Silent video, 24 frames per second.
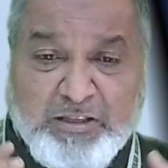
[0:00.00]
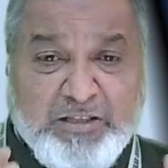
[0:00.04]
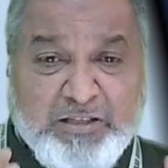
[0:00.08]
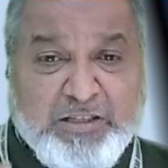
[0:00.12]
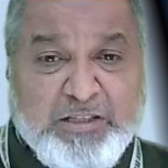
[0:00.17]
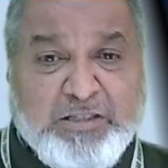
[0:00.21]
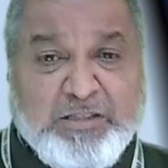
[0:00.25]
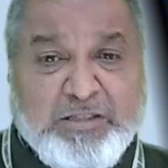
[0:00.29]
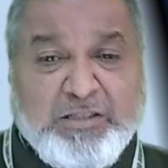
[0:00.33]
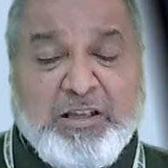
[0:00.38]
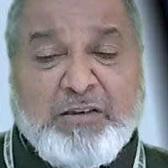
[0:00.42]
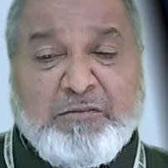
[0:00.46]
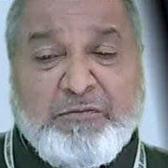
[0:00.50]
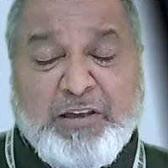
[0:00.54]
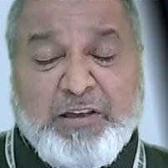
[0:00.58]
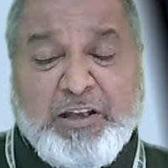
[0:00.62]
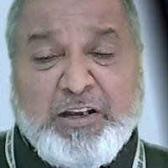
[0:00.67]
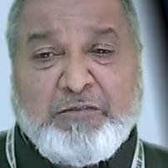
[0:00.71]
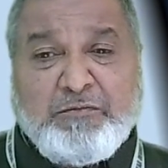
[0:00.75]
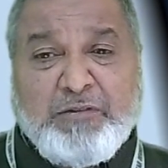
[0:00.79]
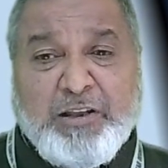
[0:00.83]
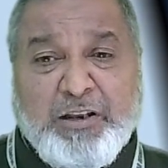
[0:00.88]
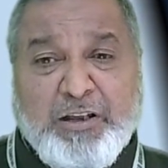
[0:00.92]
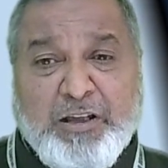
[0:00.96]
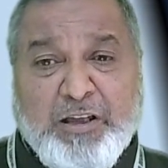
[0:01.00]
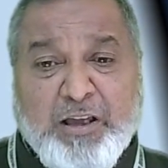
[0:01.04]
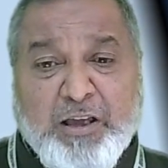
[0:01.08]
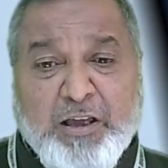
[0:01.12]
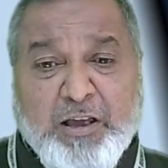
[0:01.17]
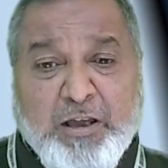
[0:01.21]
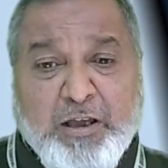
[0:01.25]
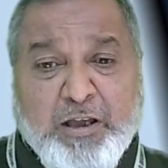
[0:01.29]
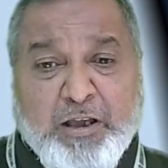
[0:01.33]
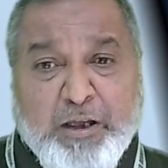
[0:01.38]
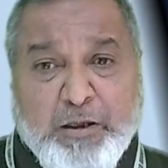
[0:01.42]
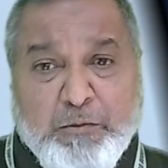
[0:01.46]
This is the very
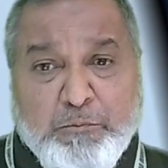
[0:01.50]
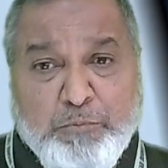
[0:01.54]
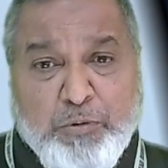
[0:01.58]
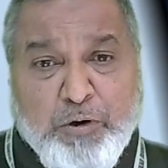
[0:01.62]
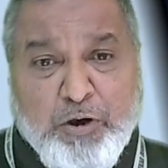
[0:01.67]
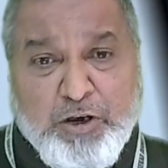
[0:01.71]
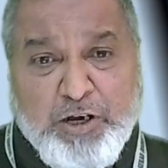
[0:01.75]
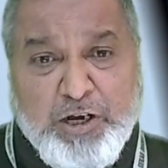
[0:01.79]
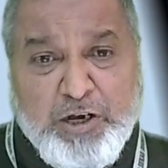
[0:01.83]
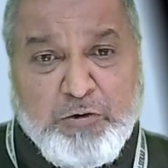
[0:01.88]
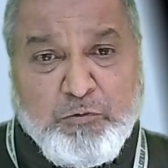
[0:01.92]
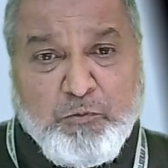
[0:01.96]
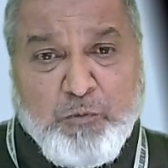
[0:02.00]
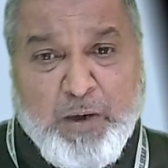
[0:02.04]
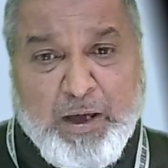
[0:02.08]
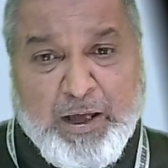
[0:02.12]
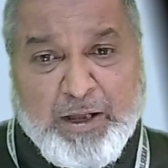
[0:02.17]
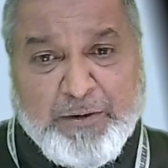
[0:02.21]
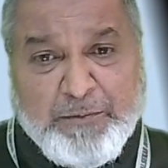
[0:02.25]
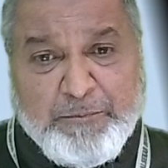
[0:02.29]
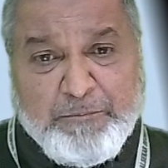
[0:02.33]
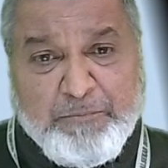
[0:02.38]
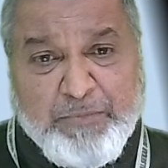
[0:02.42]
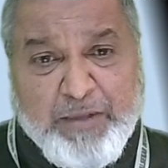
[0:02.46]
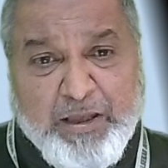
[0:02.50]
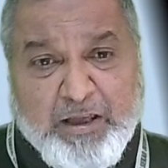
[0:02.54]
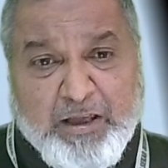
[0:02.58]
important one.